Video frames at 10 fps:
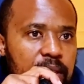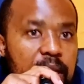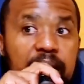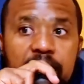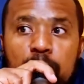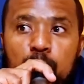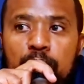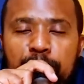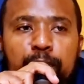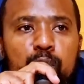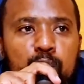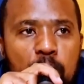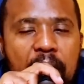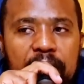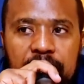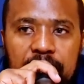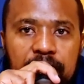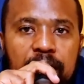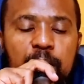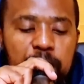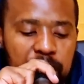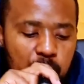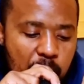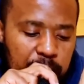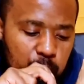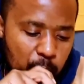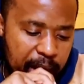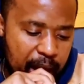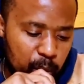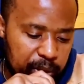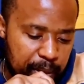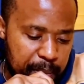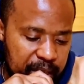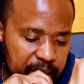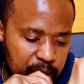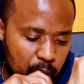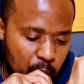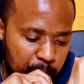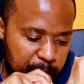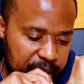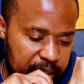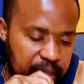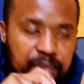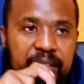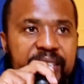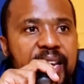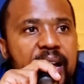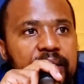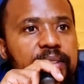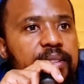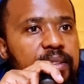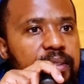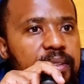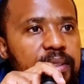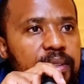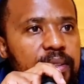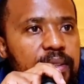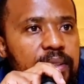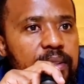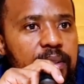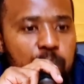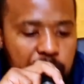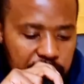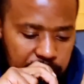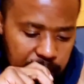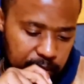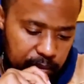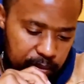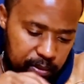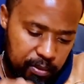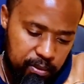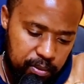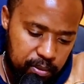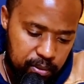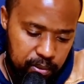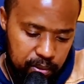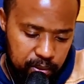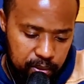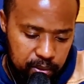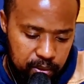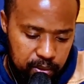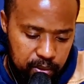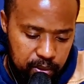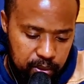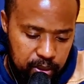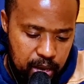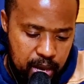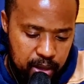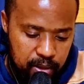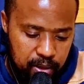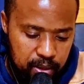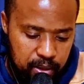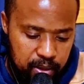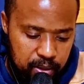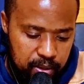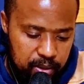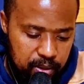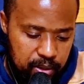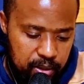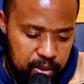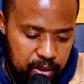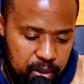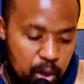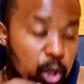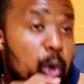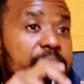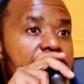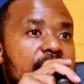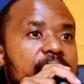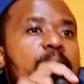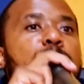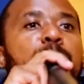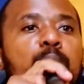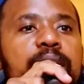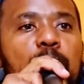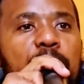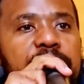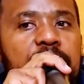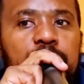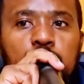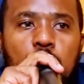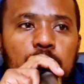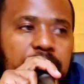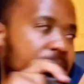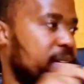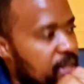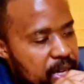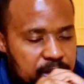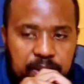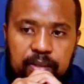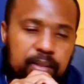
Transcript: That's how you refuse to hearken. Meaning what? To hell with the mercy and the compassion in verse 9. Read. But they refused to hearken uh -huh. and pulled away their shoulder. You see that they pulled away their shoulder like this.